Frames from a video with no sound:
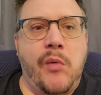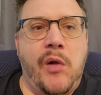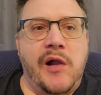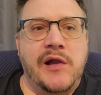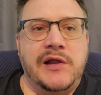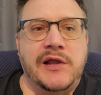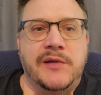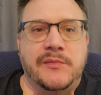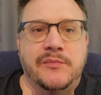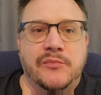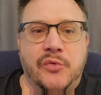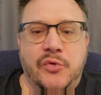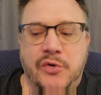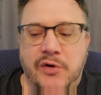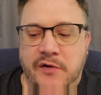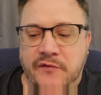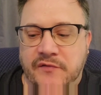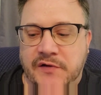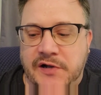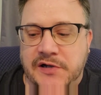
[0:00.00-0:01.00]
I get more
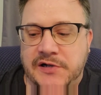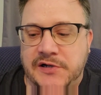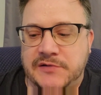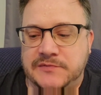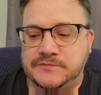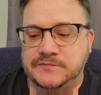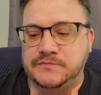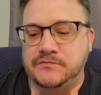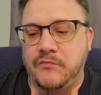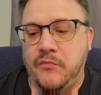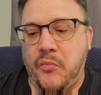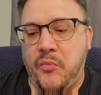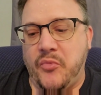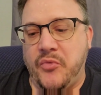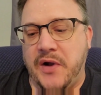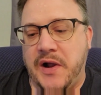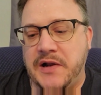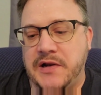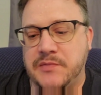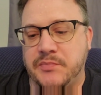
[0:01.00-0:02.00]
of a
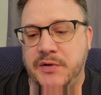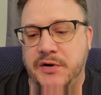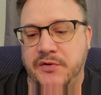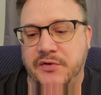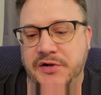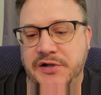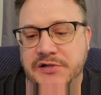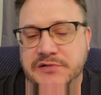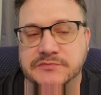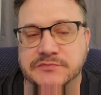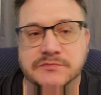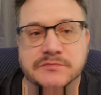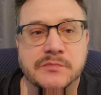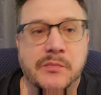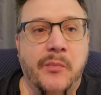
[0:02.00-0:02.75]
raspberry,